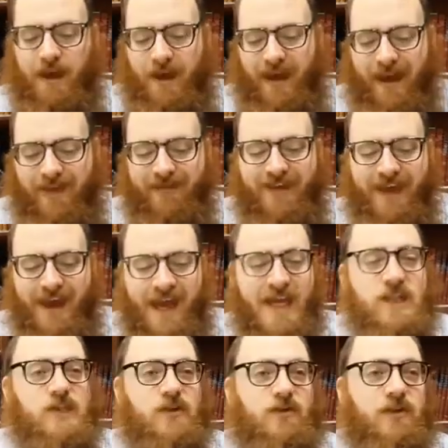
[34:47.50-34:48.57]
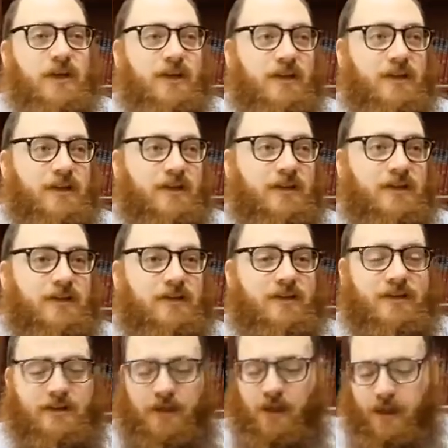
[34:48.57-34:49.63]
And the answer
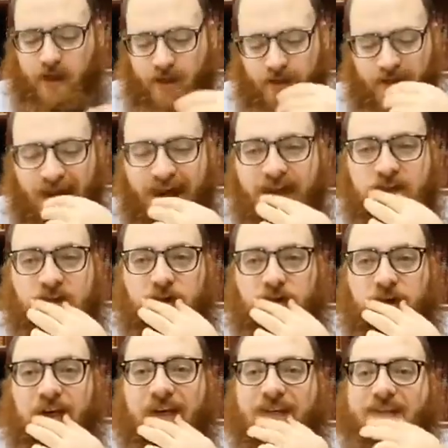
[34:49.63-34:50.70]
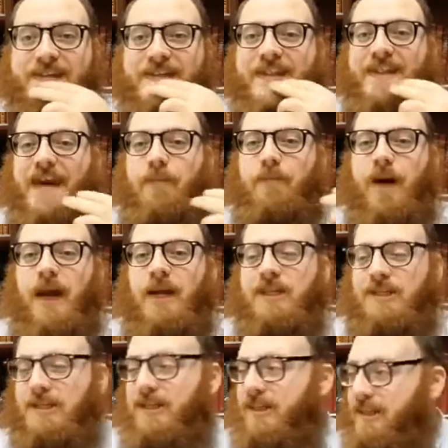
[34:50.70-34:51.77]
is that by
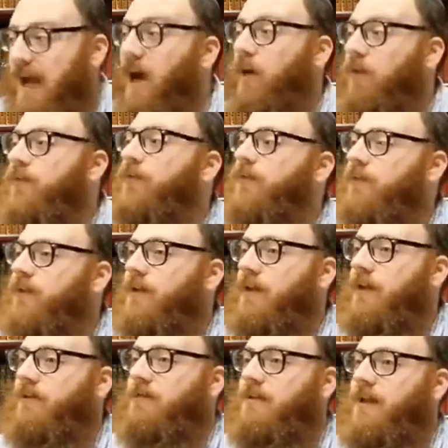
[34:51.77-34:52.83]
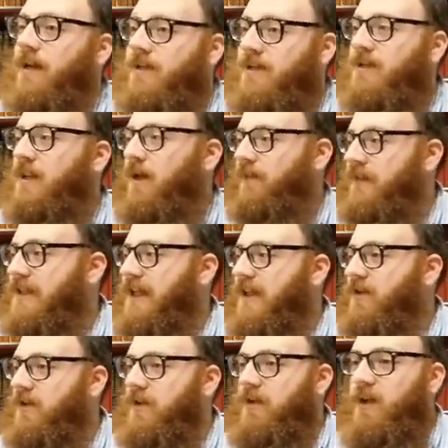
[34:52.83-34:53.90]
itself, it's
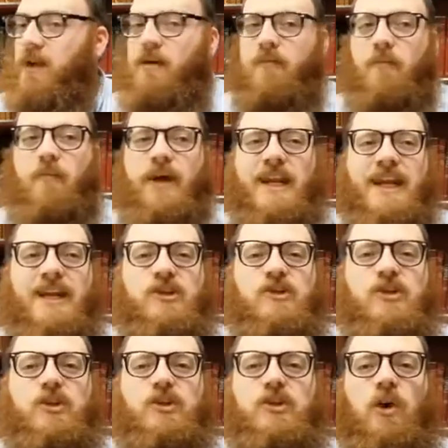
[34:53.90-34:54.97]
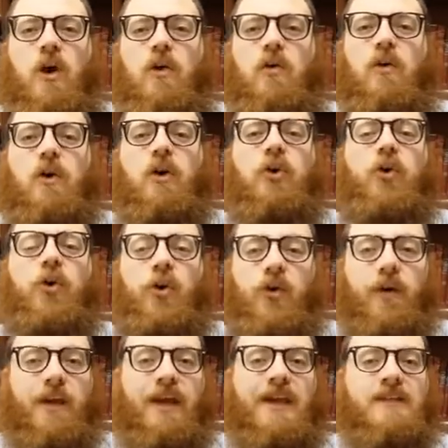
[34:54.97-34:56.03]
self-centered, but it's so
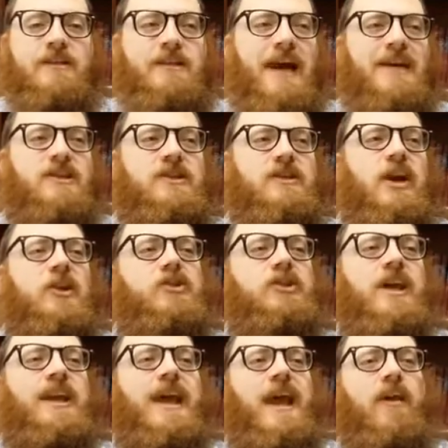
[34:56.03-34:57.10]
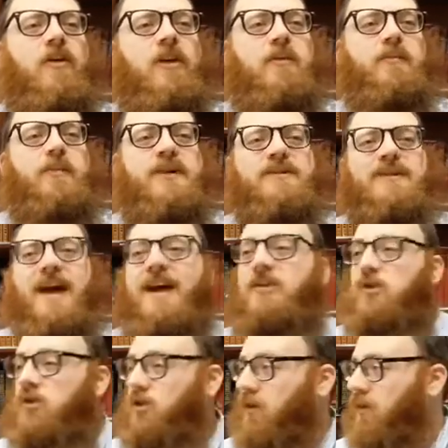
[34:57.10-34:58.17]
good, it has such inherent
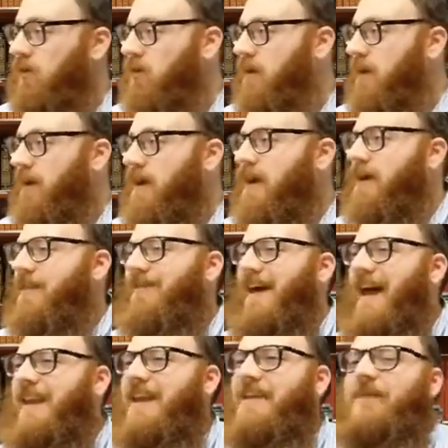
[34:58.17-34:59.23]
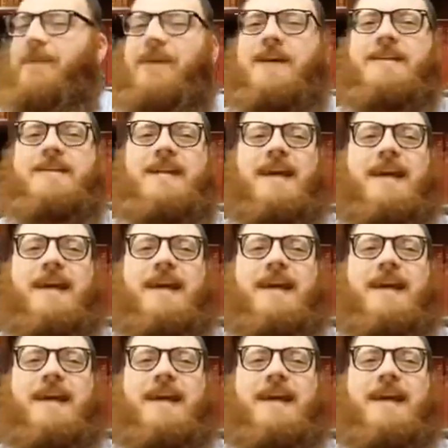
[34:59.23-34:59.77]
potential that if he is